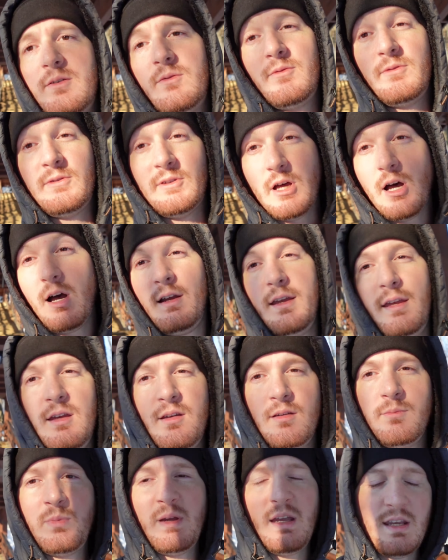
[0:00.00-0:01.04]

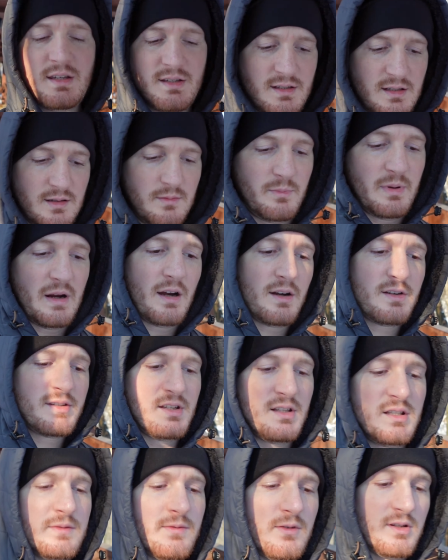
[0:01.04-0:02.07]
vlogging-based
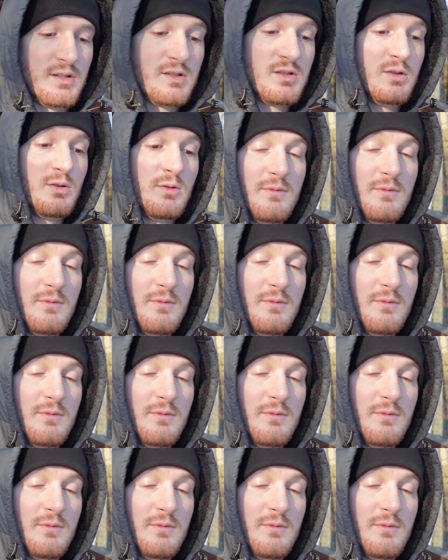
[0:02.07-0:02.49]
comparisons for these two